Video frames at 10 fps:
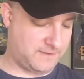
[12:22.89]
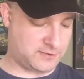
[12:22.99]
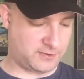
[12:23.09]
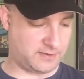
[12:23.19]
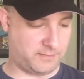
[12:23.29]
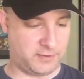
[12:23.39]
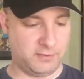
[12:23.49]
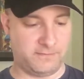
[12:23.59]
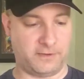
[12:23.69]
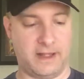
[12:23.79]
featuring a
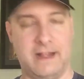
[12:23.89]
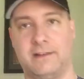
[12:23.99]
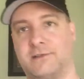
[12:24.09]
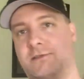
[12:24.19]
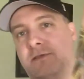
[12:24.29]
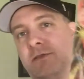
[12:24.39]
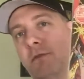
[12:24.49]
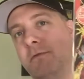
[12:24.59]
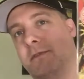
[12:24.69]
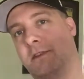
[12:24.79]
beautiful Alex
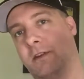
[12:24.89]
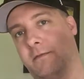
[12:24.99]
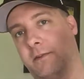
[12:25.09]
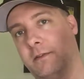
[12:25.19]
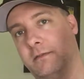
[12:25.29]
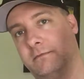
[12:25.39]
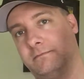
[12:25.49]
Toth cover.